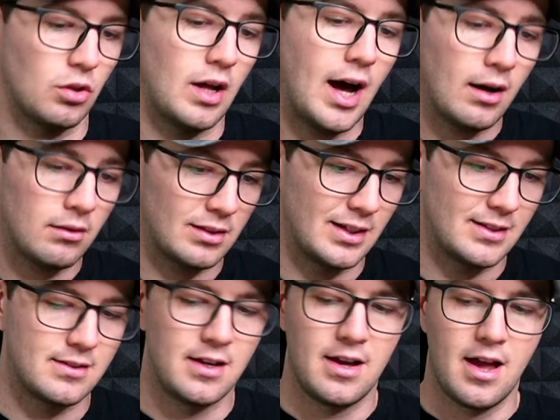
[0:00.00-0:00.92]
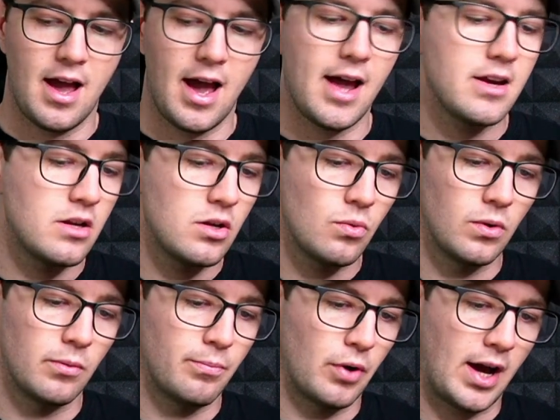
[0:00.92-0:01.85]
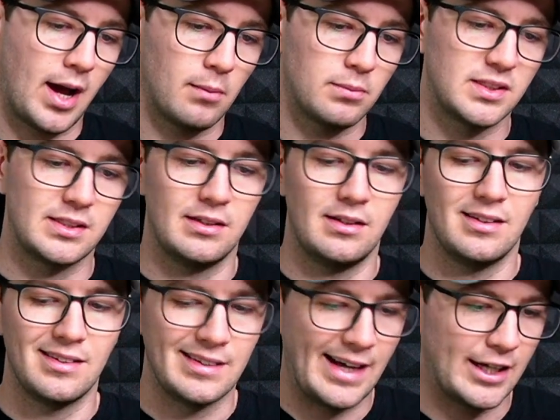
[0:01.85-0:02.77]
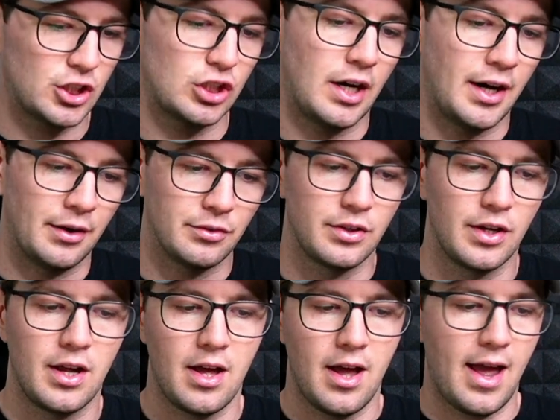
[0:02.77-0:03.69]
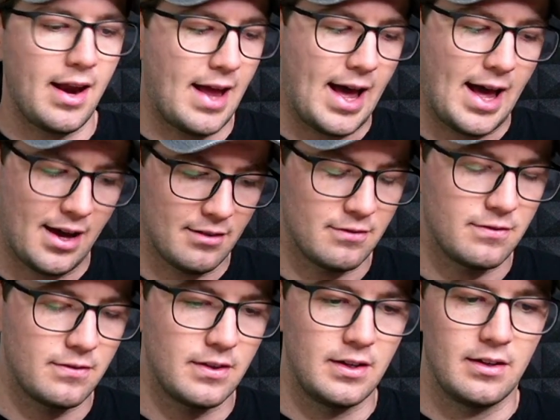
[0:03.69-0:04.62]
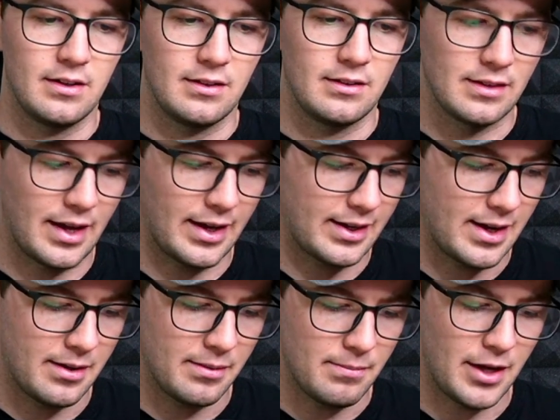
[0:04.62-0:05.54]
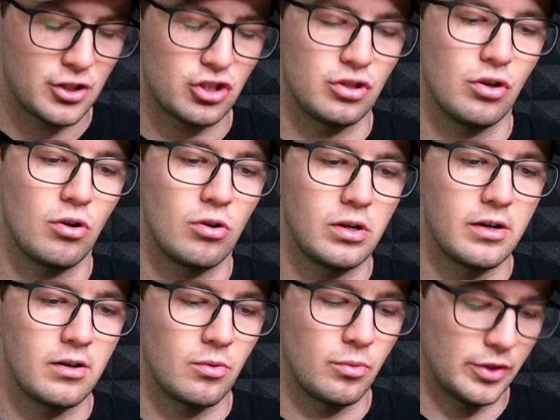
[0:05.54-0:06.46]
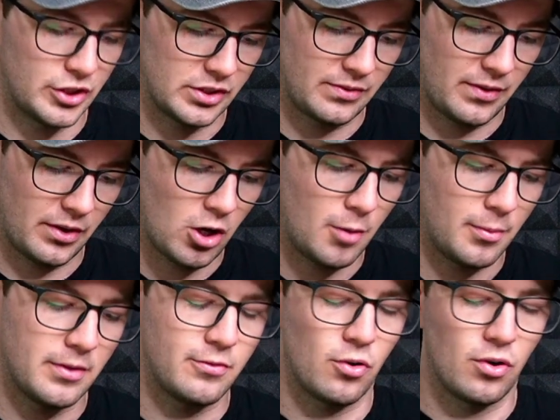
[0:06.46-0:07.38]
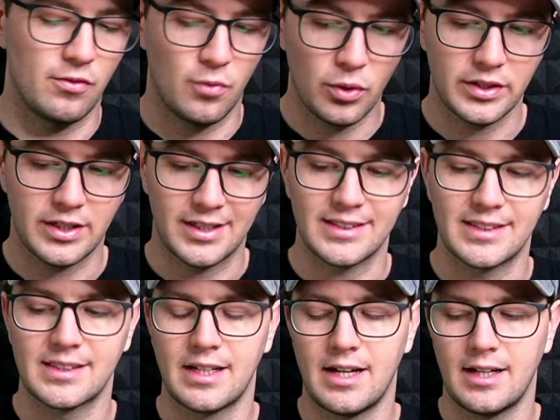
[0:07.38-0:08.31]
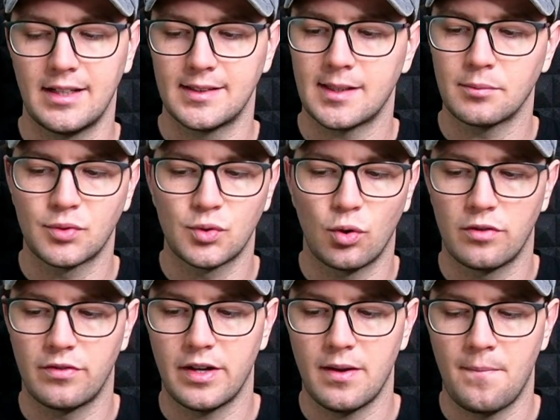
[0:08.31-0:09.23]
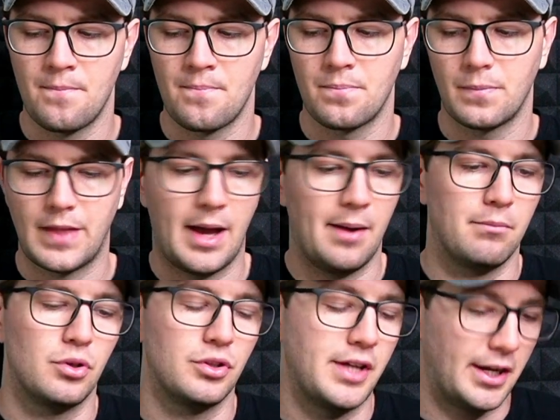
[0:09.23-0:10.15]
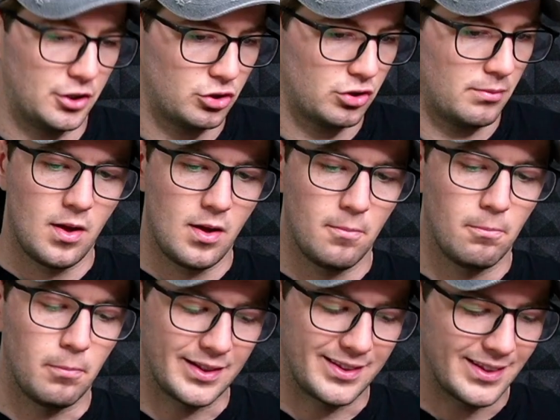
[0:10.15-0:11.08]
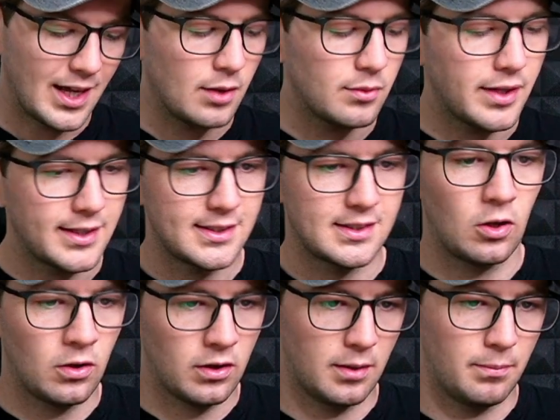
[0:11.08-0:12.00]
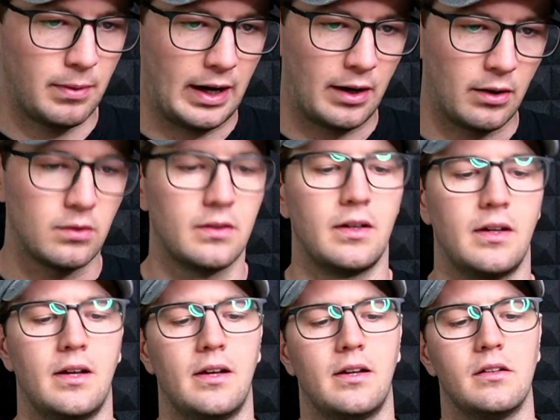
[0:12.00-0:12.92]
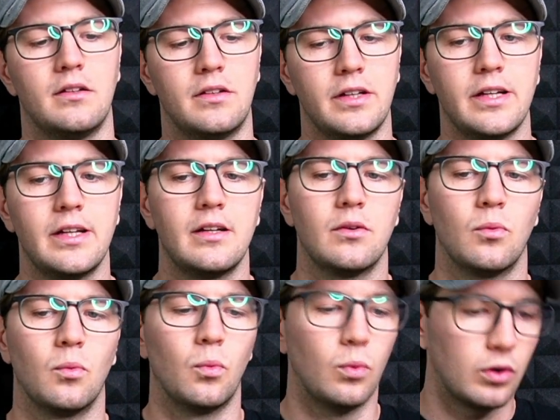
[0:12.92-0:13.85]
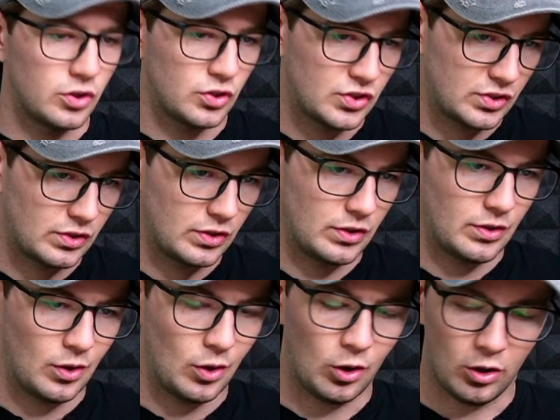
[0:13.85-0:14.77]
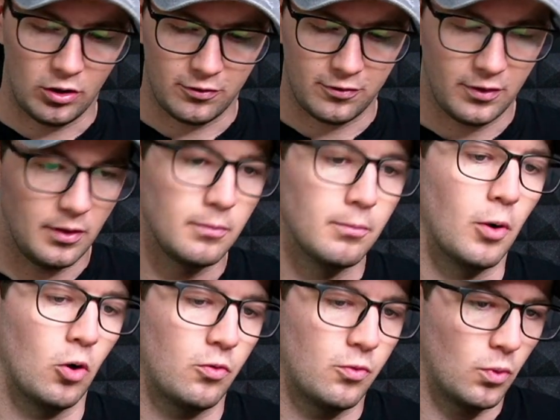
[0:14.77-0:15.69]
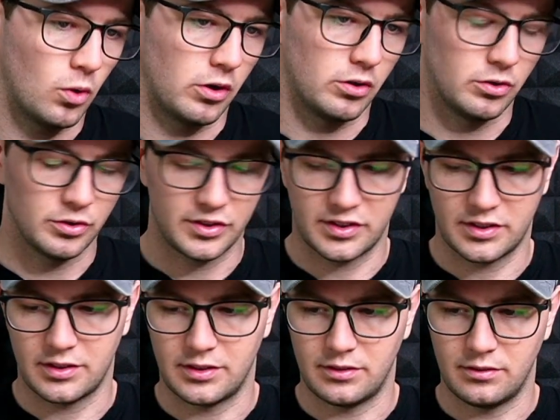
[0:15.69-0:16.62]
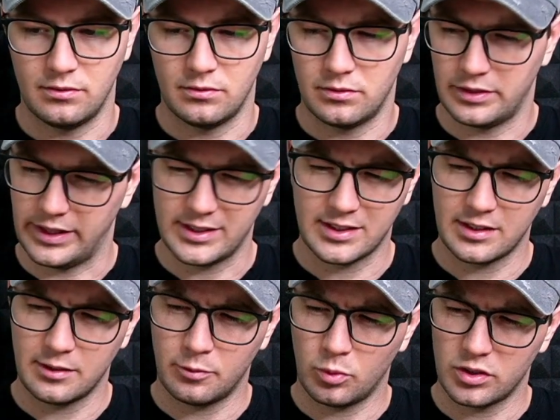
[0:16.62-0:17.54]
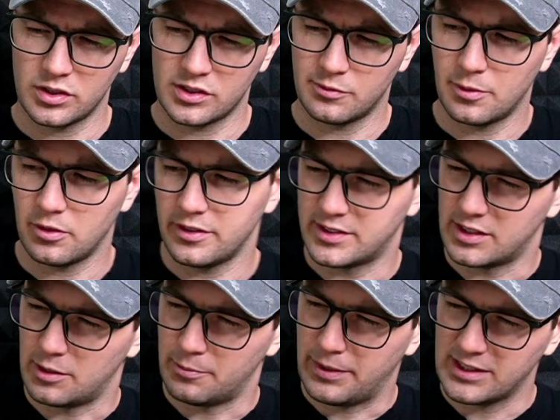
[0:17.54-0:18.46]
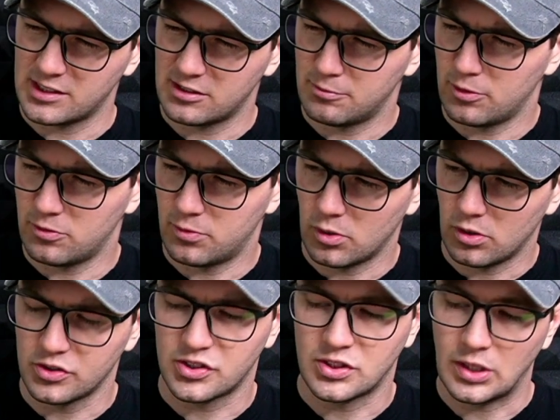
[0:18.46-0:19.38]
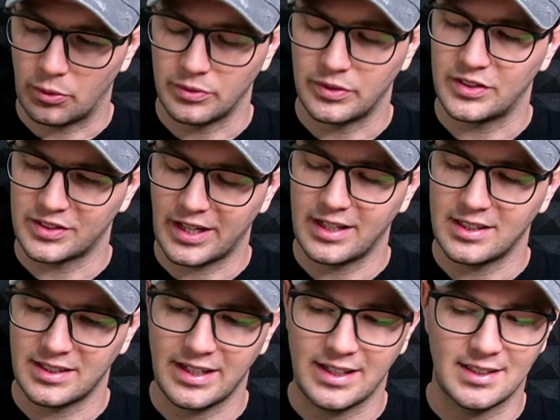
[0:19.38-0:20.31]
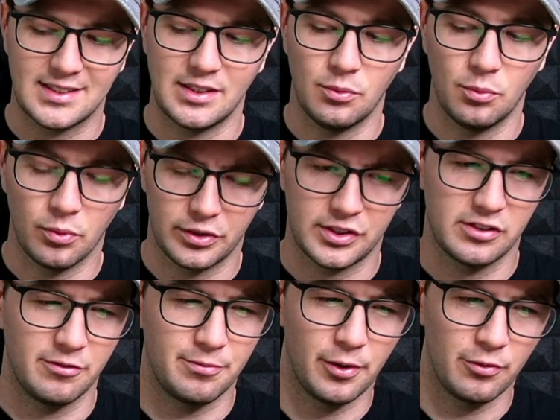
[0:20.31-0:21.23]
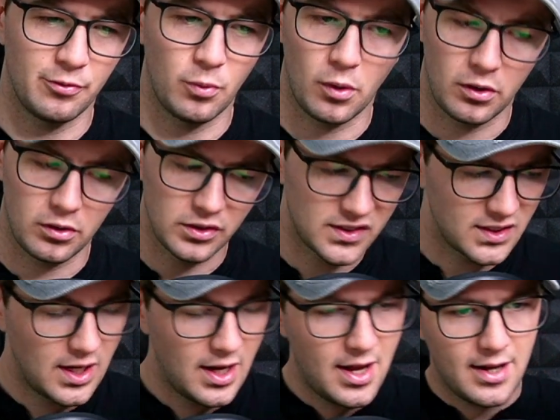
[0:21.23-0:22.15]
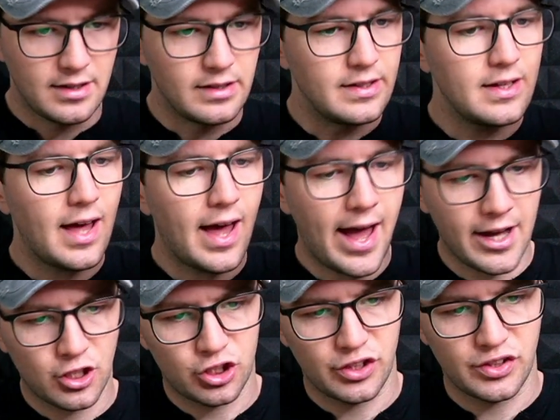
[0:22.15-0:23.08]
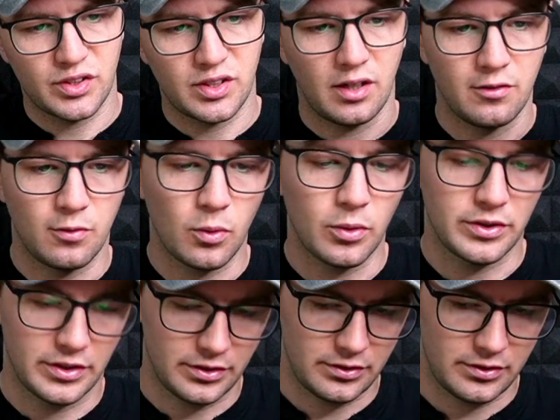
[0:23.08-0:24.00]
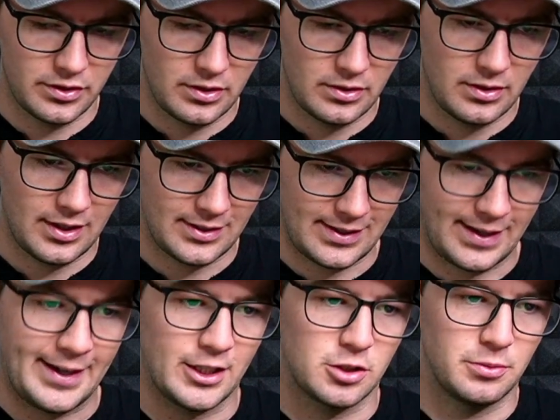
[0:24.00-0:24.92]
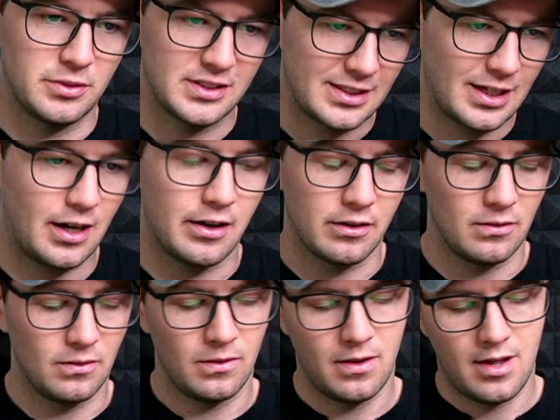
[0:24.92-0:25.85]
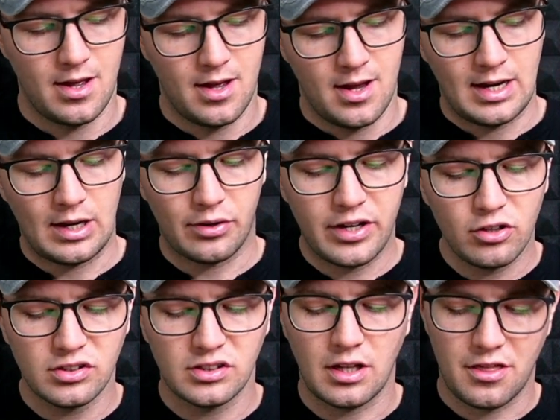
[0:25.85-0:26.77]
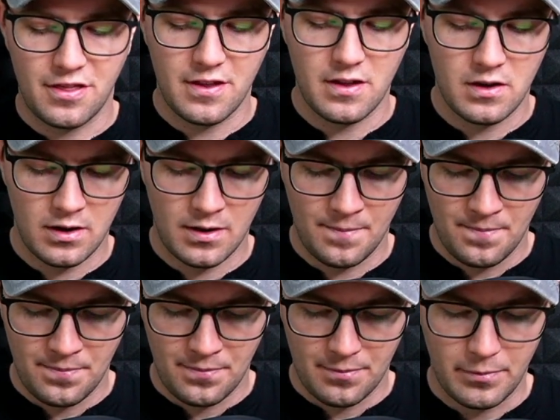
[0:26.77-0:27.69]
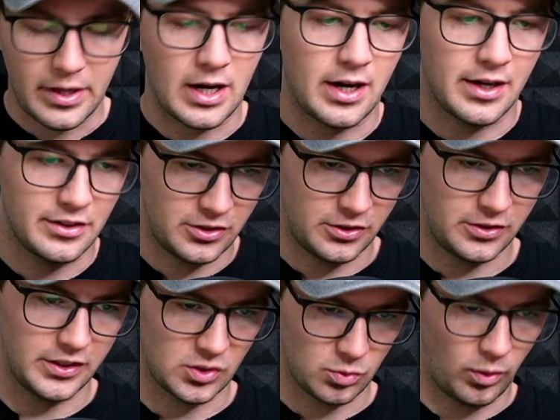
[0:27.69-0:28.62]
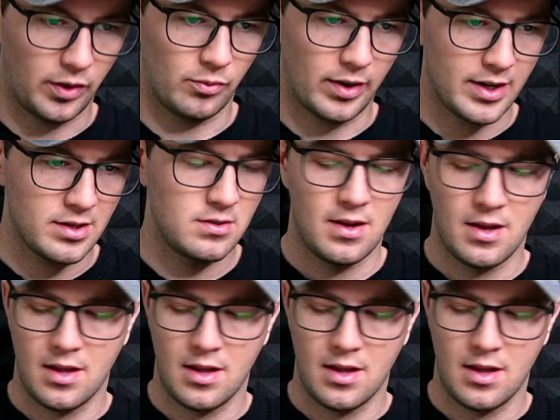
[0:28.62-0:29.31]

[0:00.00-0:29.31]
outlet, and you will perhaps lash out and have, like I mentioned earlier, which is very common for avoidance, some sort of a temper tantrum. But now let's talk about the worst of both worlds. Is it the worst of is it the best of both worlds? No, in this case, it's the worst of both worlds. The anxious-avoidant attachment style. Now, here's the theory behind this one, right?